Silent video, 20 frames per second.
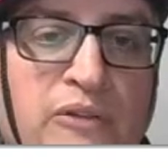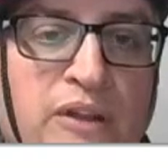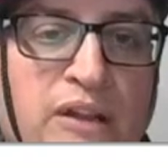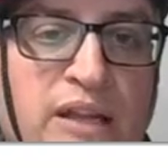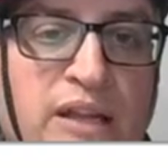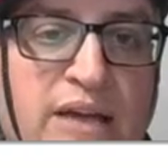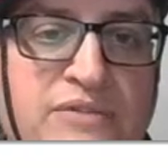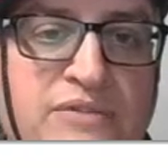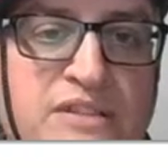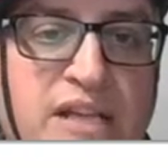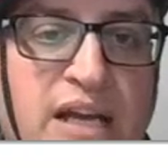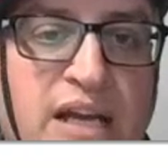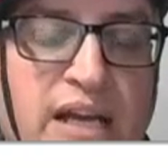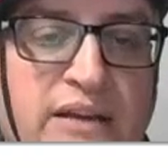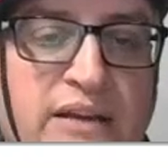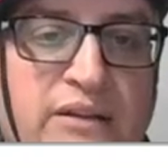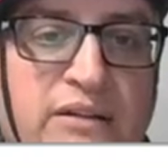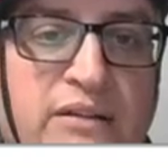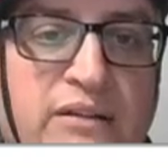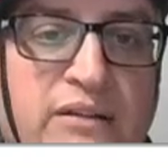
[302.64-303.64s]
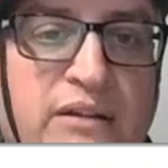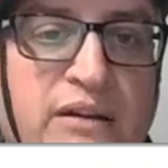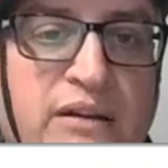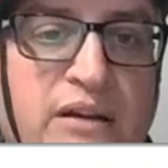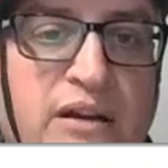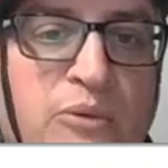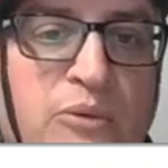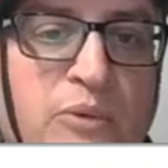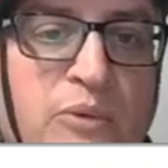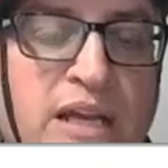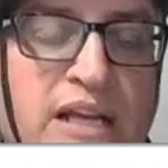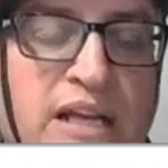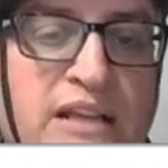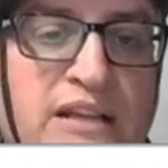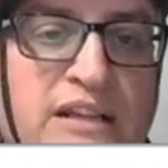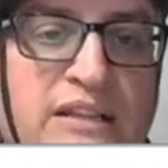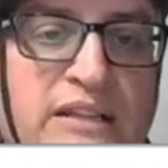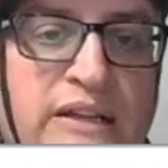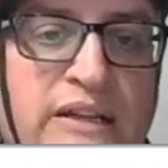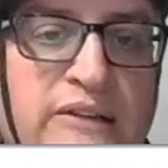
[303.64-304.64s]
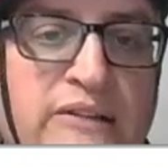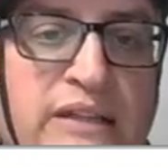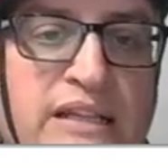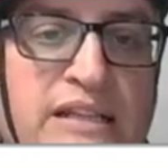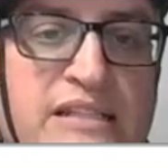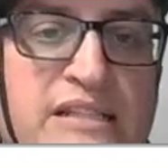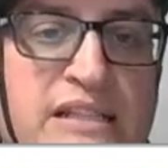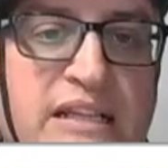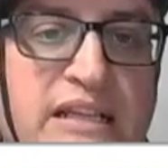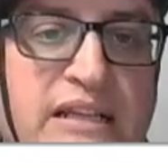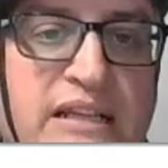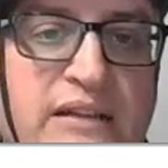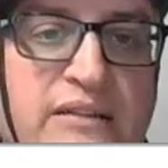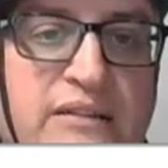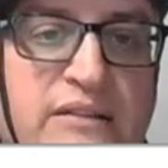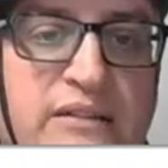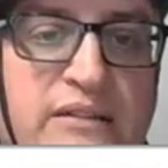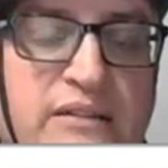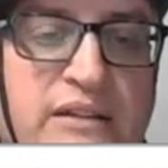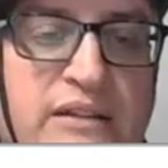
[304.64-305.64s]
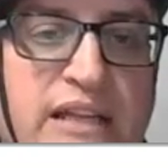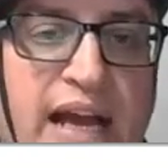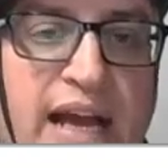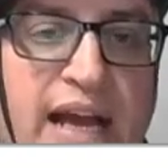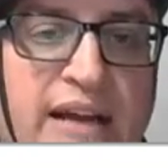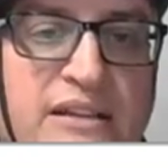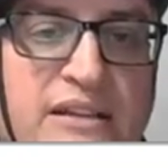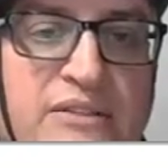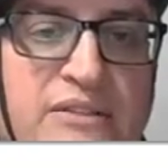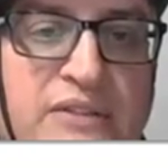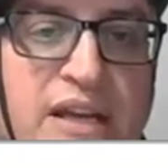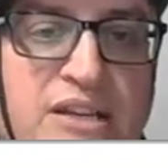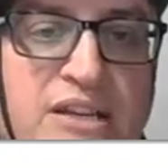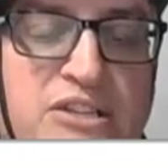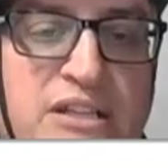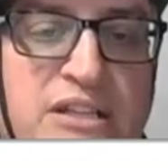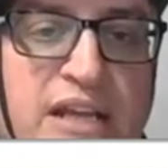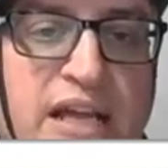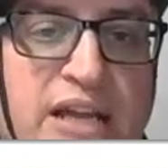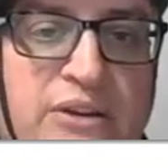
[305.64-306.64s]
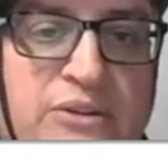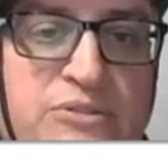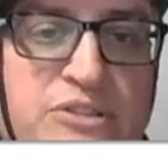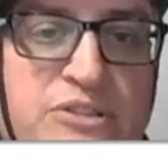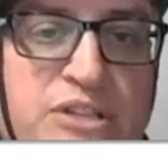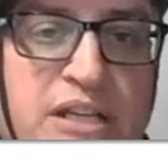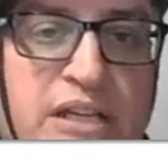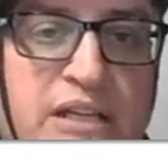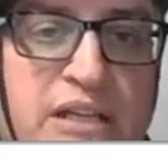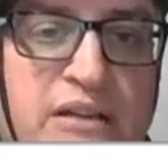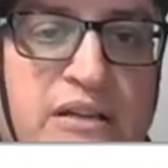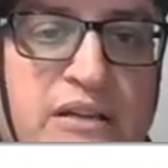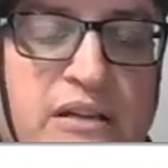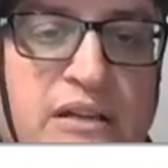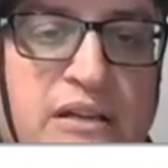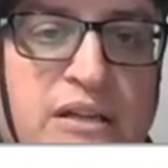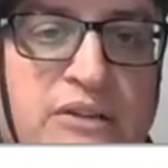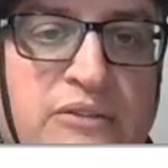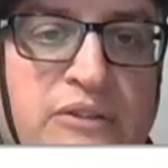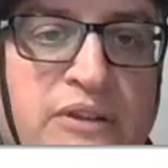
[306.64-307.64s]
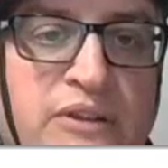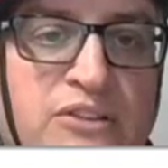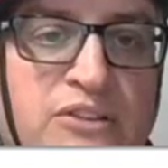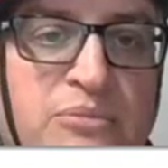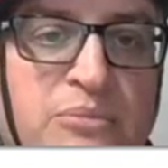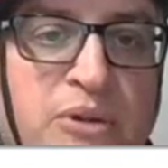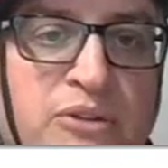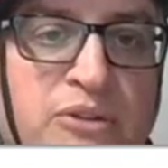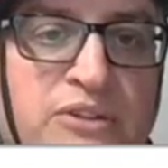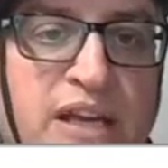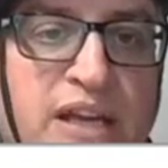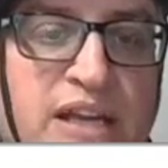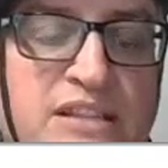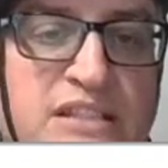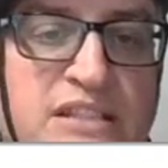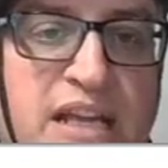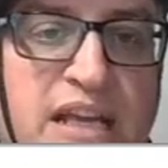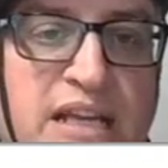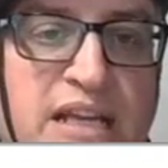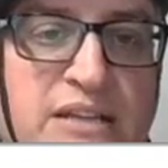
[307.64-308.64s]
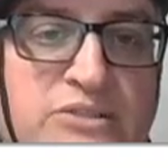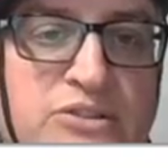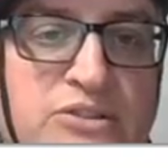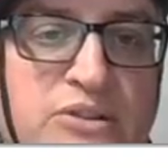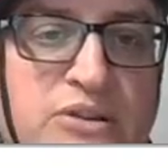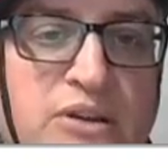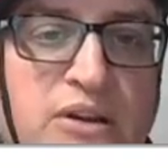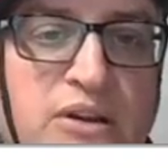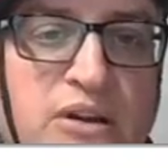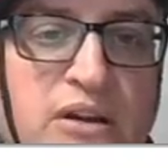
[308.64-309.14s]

on the left side, we can clearly see the activation energy for this multi-stage